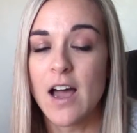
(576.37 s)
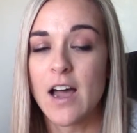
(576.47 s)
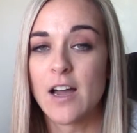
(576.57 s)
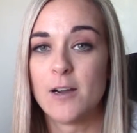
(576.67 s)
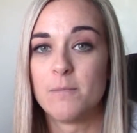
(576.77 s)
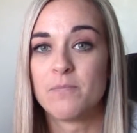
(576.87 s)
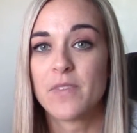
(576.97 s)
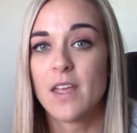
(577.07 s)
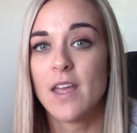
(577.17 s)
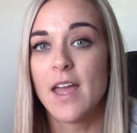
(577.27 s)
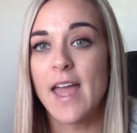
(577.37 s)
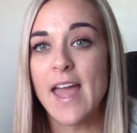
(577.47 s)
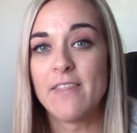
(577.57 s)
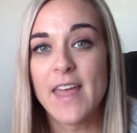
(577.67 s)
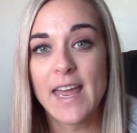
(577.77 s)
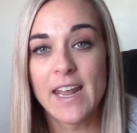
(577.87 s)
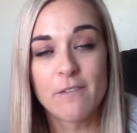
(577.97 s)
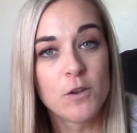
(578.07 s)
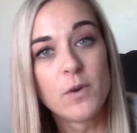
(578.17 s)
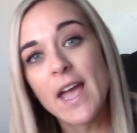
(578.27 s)
Um, and then
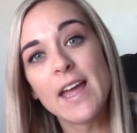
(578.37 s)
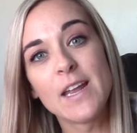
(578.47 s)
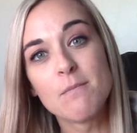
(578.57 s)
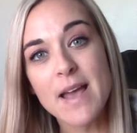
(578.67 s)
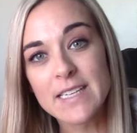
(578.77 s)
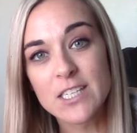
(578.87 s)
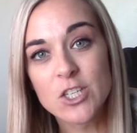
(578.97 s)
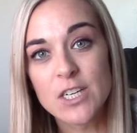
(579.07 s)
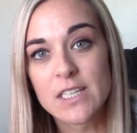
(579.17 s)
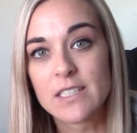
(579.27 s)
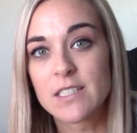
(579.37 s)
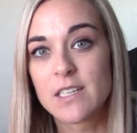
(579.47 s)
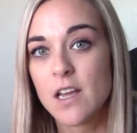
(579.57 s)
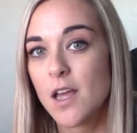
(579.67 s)
if you get any messages,